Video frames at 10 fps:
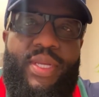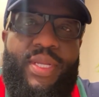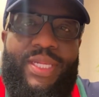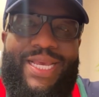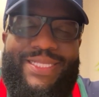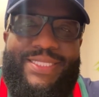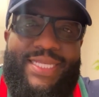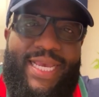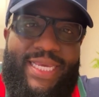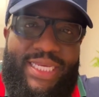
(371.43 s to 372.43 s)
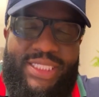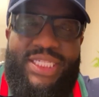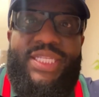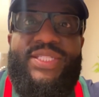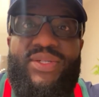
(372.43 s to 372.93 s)
Let's say he
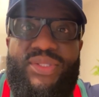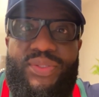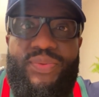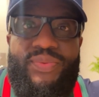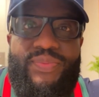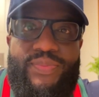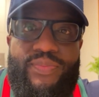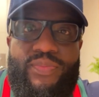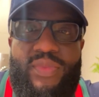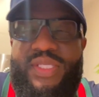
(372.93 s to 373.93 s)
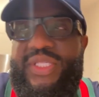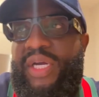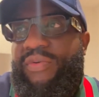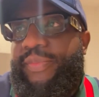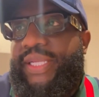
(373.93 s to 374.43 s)
cheats on you. Let's
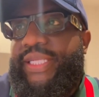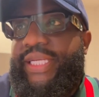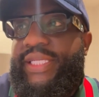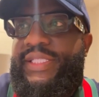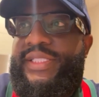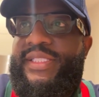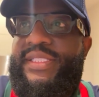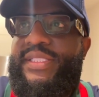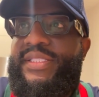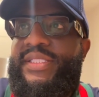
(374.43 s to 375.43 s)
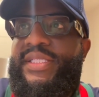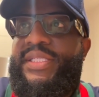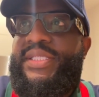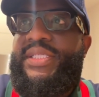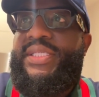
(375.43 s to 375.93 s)
start with my ladies.
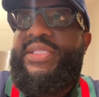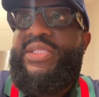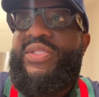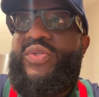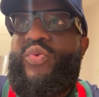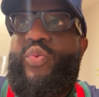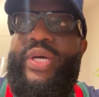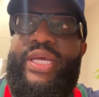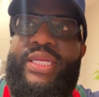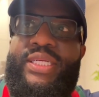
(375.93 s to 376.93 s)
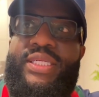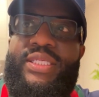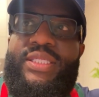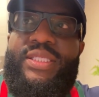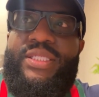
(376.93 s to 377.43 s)
When
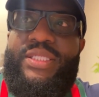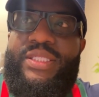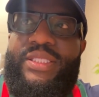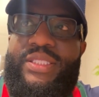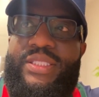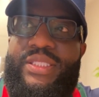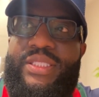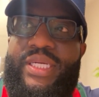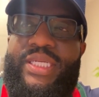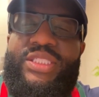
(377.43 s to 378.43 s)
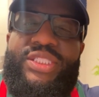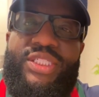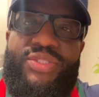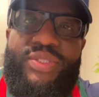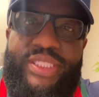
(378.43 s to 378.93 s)
and
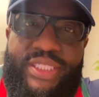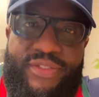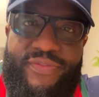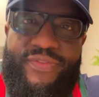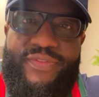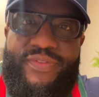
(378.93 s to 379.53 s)
should you leave?